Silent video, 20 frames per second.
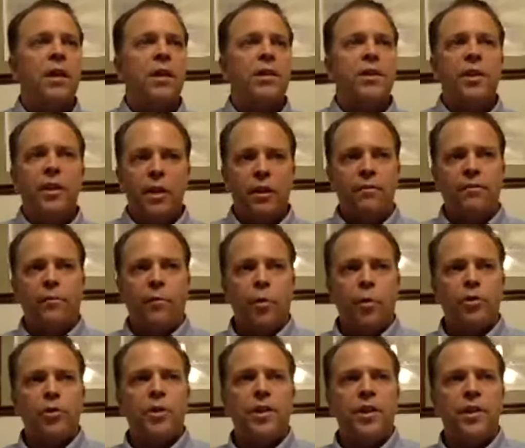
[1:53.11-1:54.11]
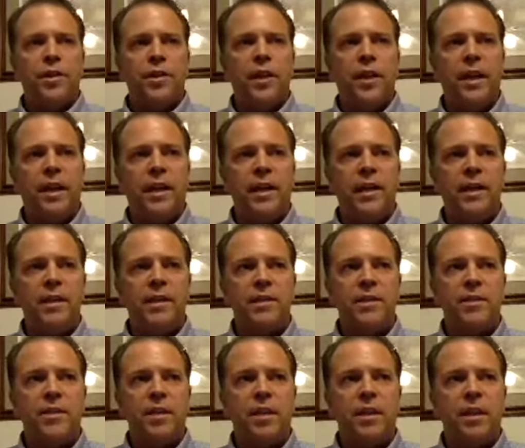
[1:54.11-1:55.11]
The unfortunate thing
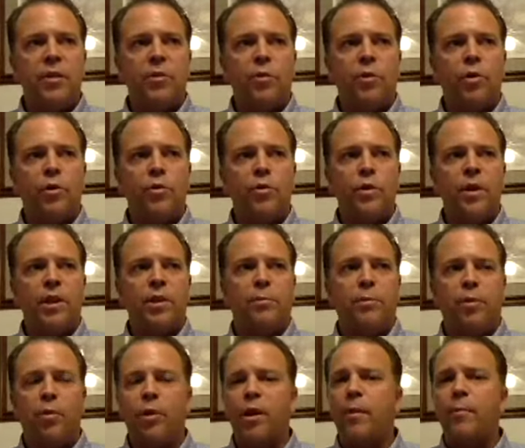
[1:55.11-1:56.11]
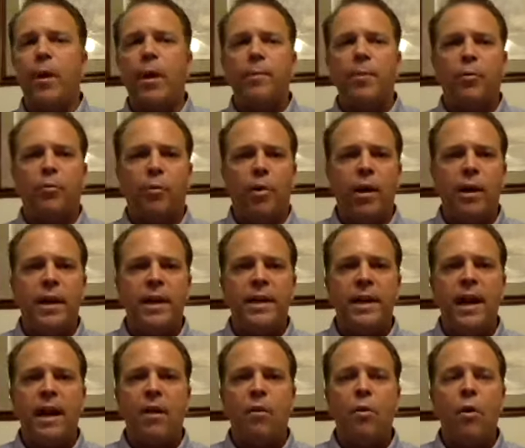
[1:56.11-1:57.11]
is, in order to get the program up and running
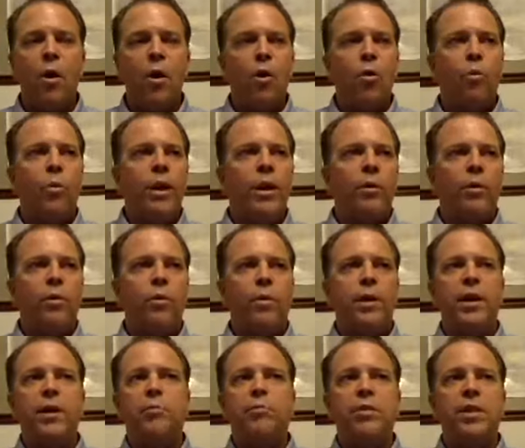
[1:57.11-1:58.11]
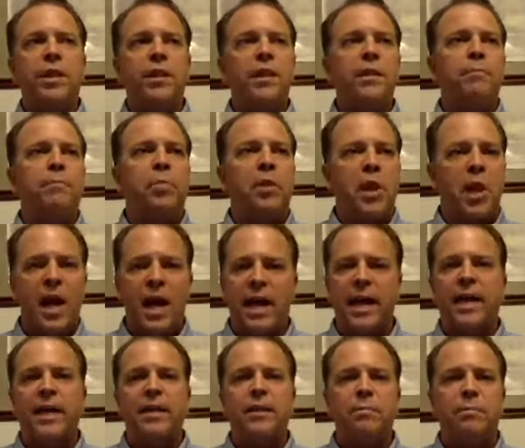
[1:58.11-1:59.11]
now, we are going completely
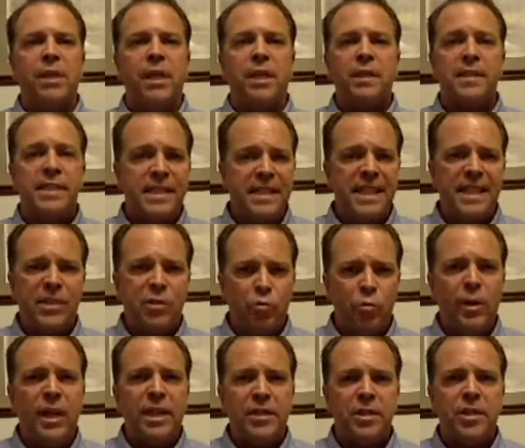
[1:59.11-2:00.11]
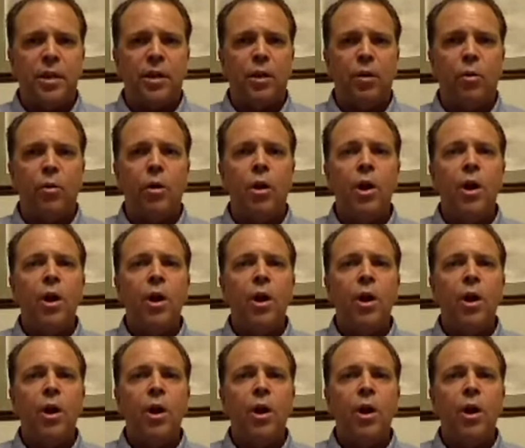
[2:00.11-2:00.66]
blind because 6 weeks ago,